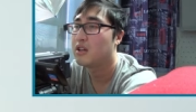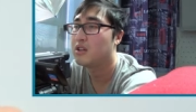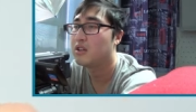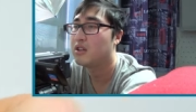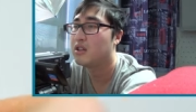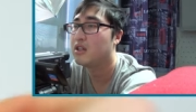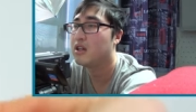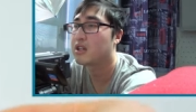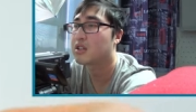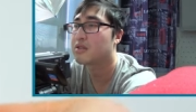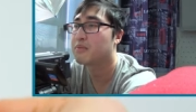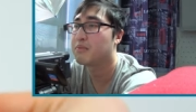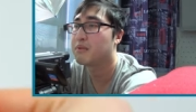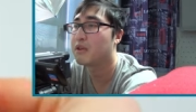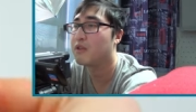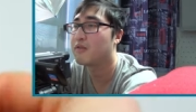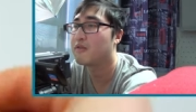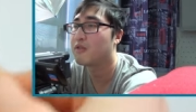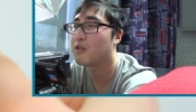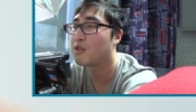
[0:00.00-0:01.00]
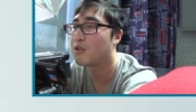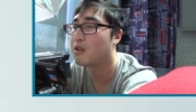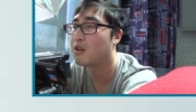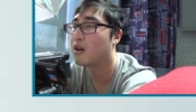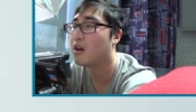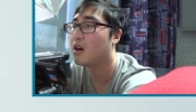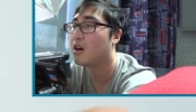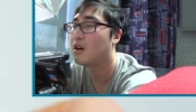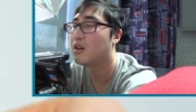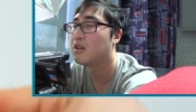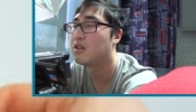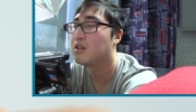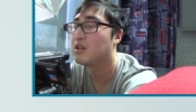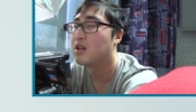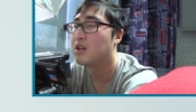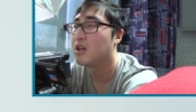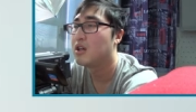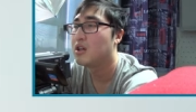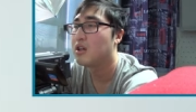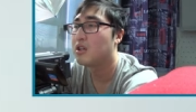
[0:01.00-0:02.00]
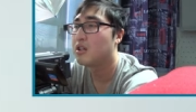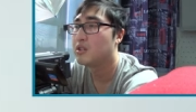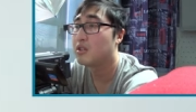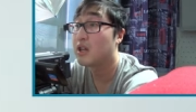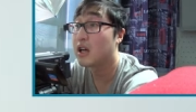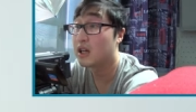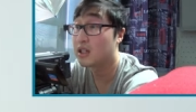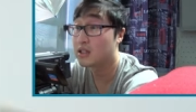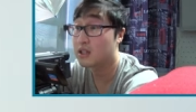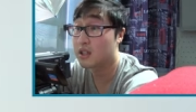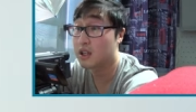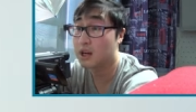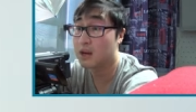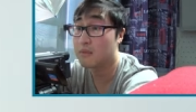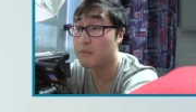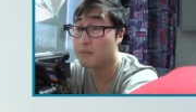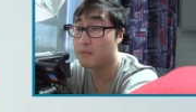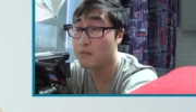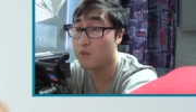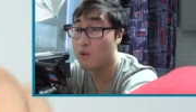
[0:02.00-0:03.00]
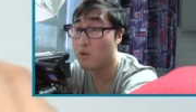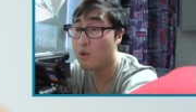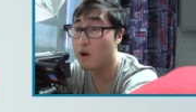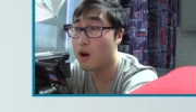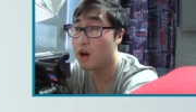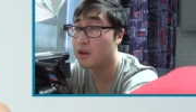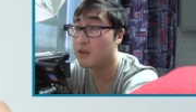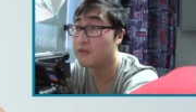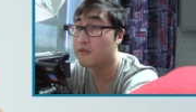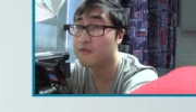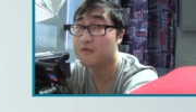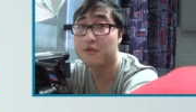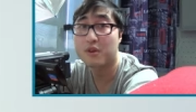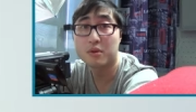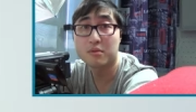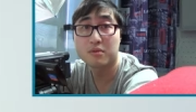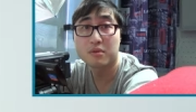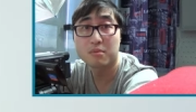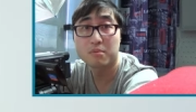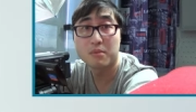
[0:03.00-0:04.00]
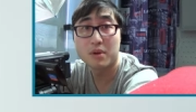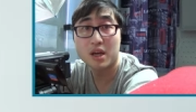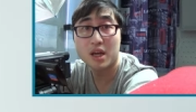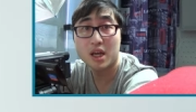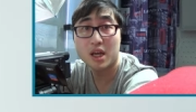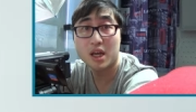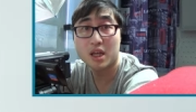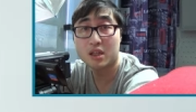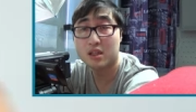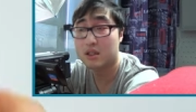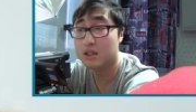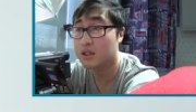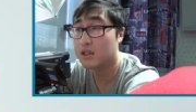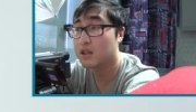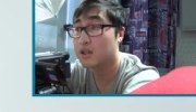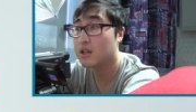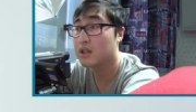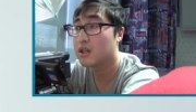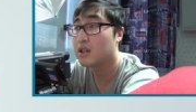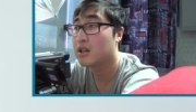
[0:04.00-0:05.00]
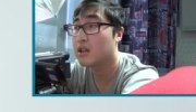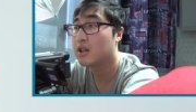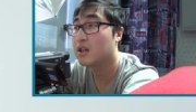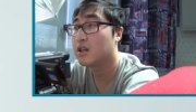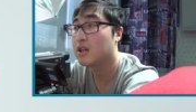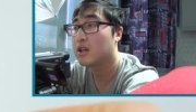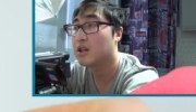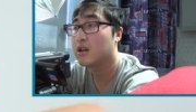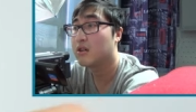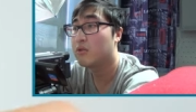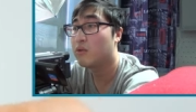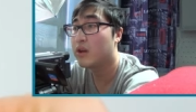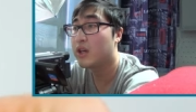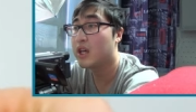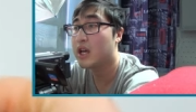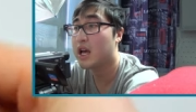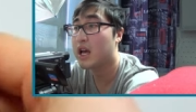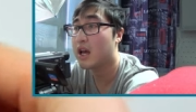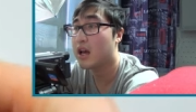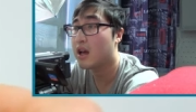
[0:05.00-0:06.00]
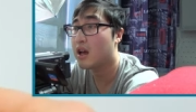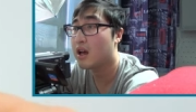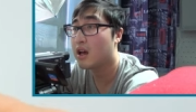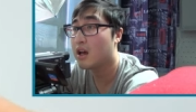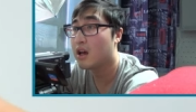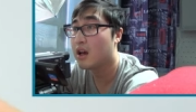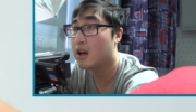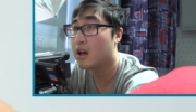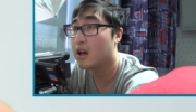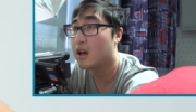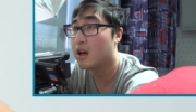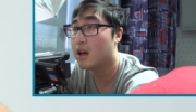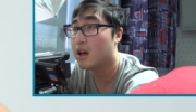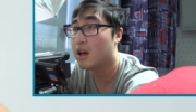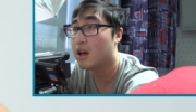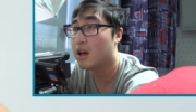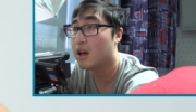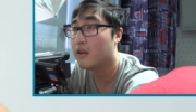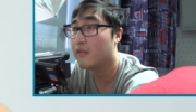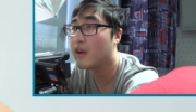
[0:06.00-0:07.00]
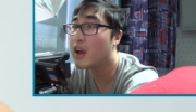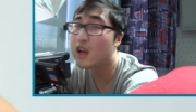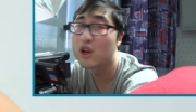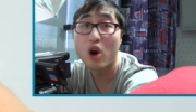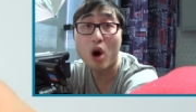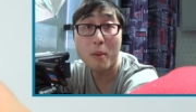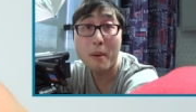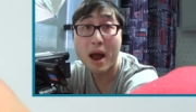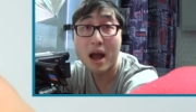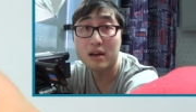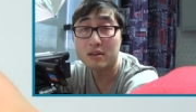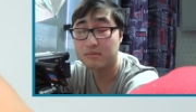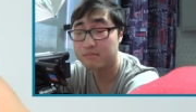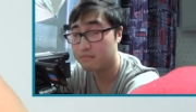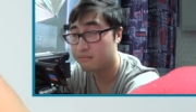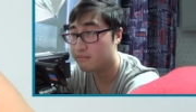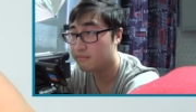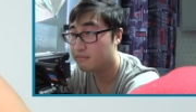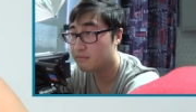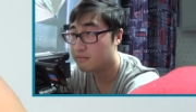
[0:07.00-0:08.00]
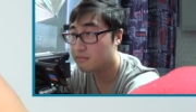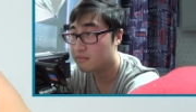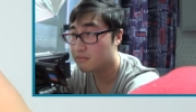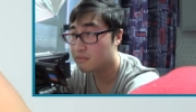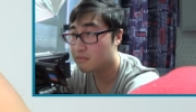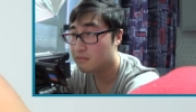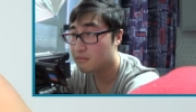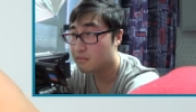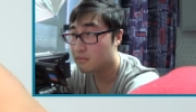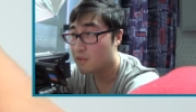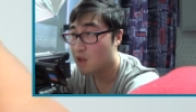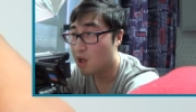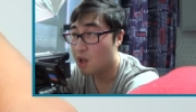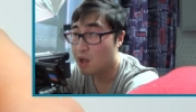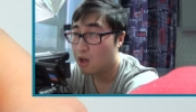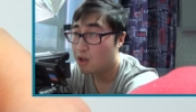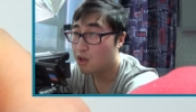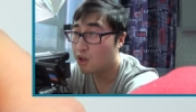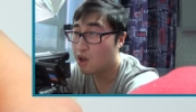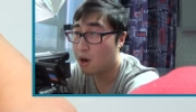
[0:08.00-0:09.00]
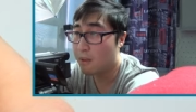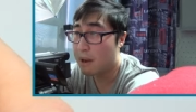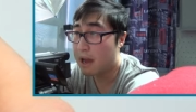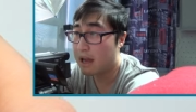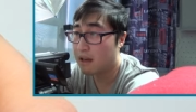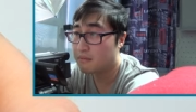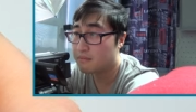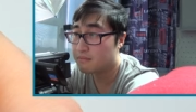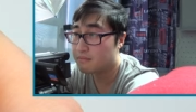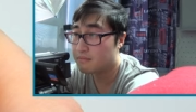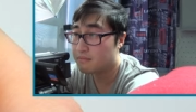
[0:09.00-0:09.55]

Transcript: E X P for all. Next up, one from the back, we have a Gobat. Gobat.